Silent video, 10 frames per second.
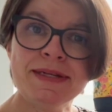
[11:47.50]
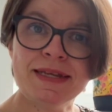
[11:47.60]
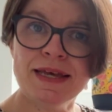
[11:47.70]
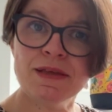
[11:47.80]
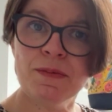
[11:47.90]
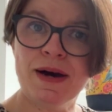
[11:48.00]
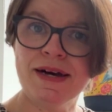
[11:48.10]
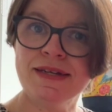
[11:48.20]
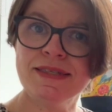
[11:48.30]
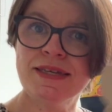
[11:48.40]
But
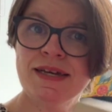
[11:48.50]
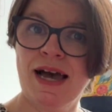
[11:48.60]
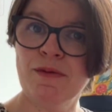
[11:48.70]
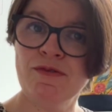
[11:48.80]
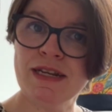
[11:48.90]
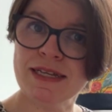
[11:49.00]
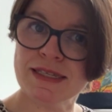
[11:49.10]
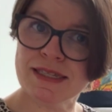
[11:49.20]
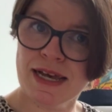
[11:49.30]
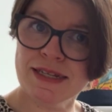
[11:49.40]
otherwise, I'm really
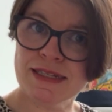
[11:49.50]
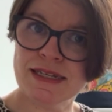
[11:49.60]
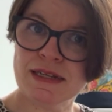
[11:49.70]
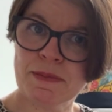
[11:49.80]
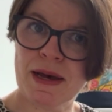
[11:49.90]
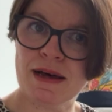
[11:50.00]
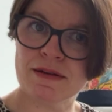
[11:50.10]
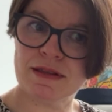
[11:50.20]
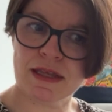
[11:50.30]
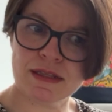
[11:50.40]
excited about